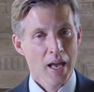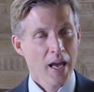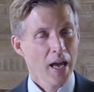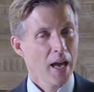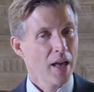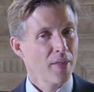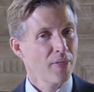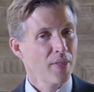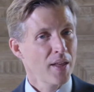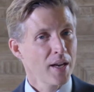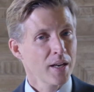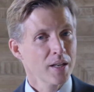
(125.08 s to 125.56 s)

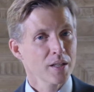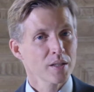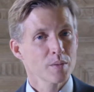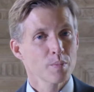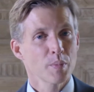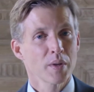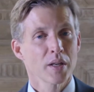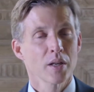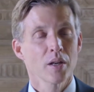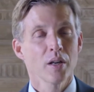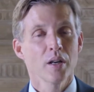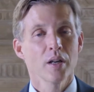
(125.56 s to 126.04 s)
And that is
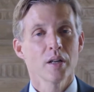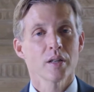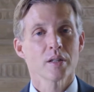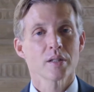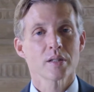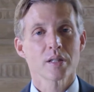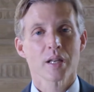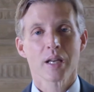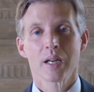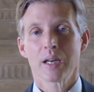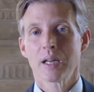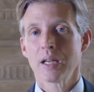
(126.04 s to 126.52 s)

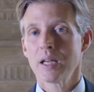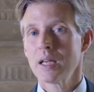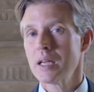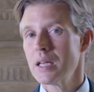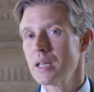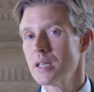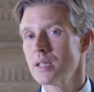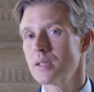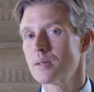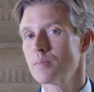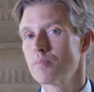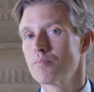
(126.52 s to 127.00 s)
because in
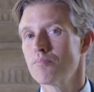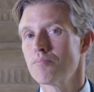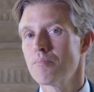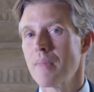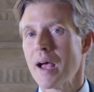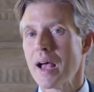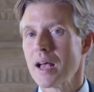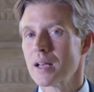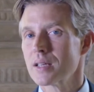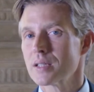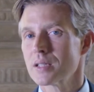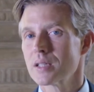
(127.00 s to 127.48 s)
his
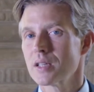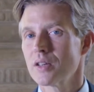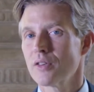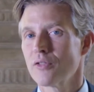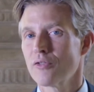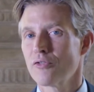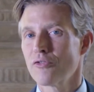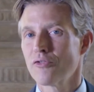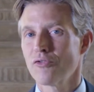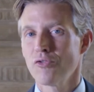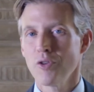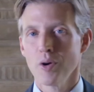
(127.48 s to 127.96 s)

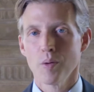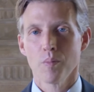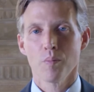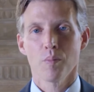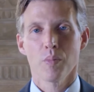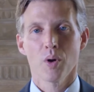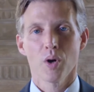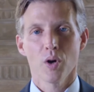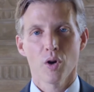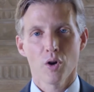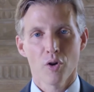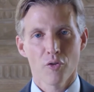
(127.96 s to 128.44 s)
massive
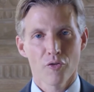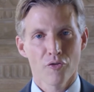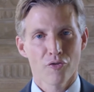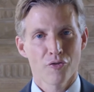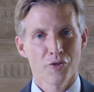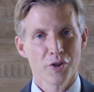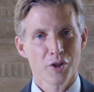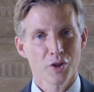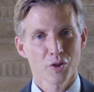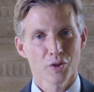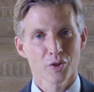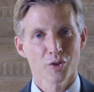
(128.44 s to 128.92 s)
football
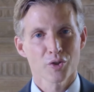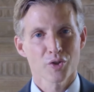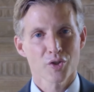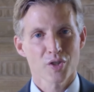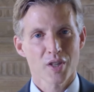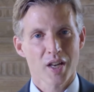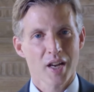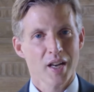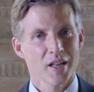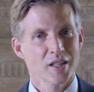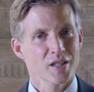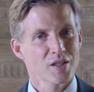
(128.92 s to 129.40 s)

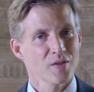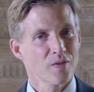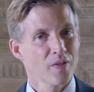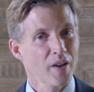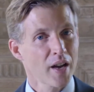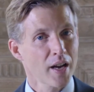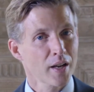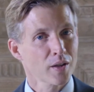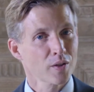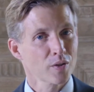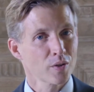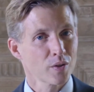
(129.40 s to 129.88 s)
field-sized
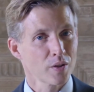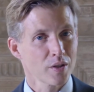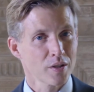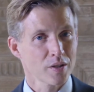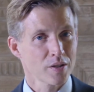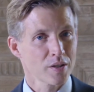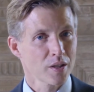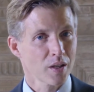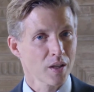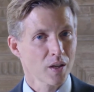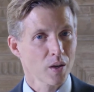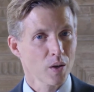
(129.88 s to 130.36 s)

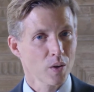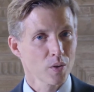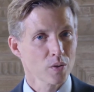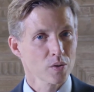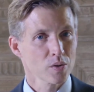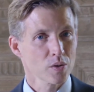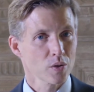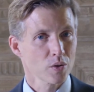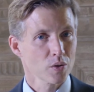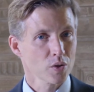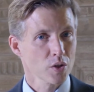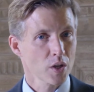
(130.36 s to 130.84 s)
factories in
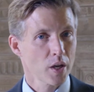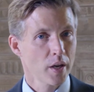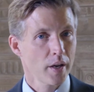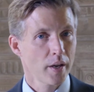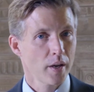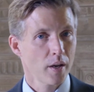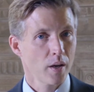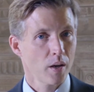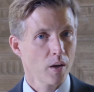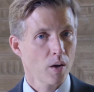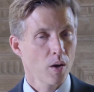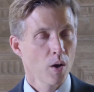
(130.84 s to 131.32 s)
coastal
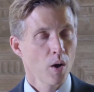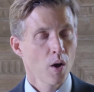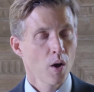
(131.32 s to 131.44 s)
China,